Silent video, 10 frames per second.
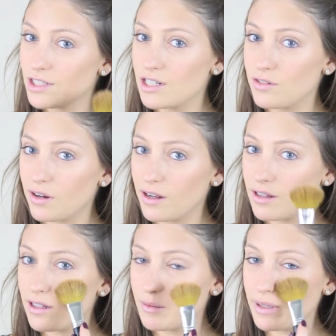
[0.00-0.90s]
just for
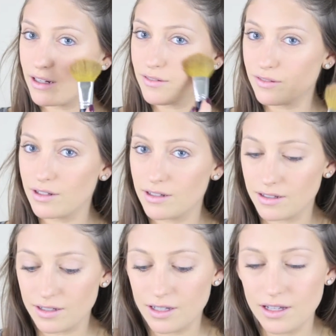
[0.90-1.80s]
a little bit of
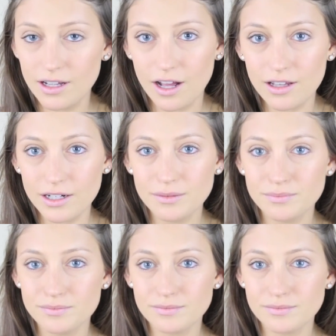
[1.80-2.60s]
color.